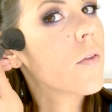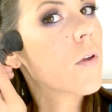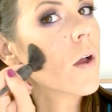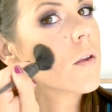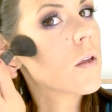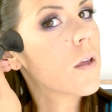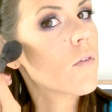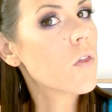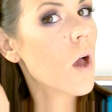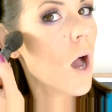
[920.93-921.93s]
It's going to give
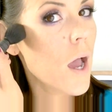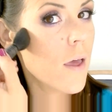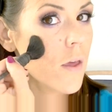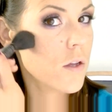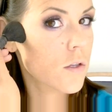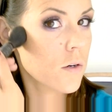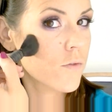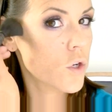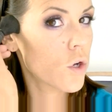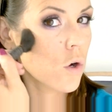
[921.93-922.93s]
you, the higher that you sort of
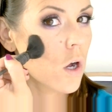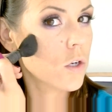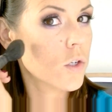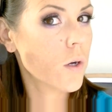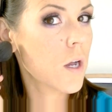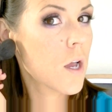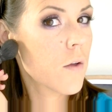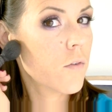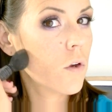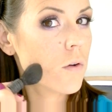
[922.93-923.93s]
do your contour,
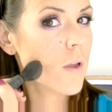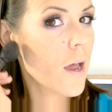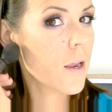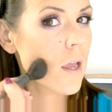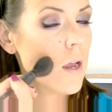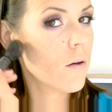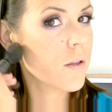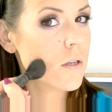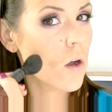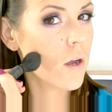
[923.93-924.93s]
if you do it down here,
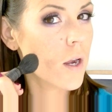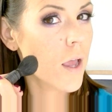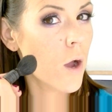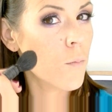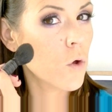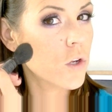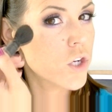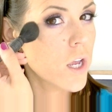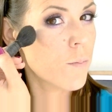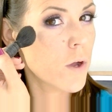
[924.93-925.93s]
it's not going to help your
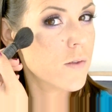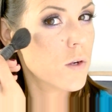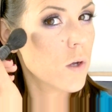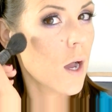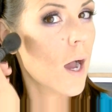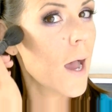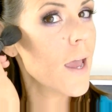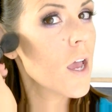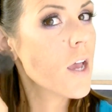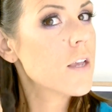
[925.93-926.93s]
cheekbones look
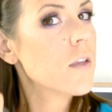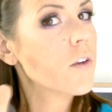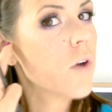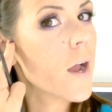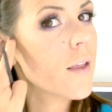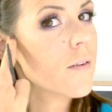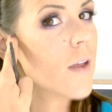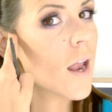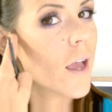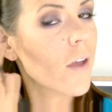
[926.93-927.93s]
high. So I try and
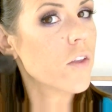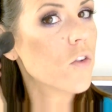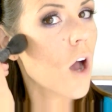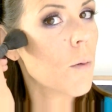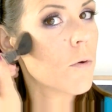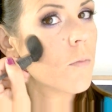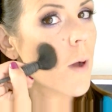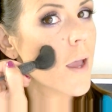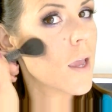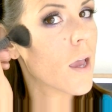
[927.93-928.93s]
start like at the top of
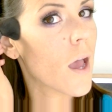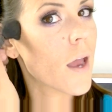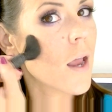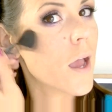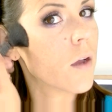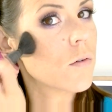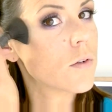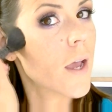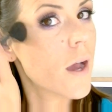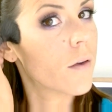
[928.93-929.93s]
my ear and angle
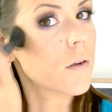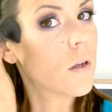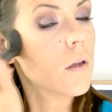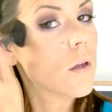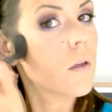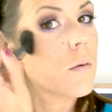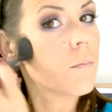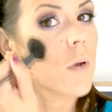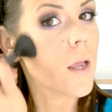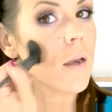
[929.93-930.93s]
down,
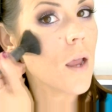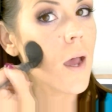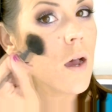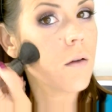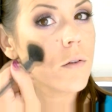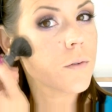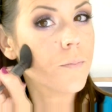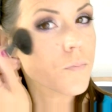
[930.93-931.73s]
blend out.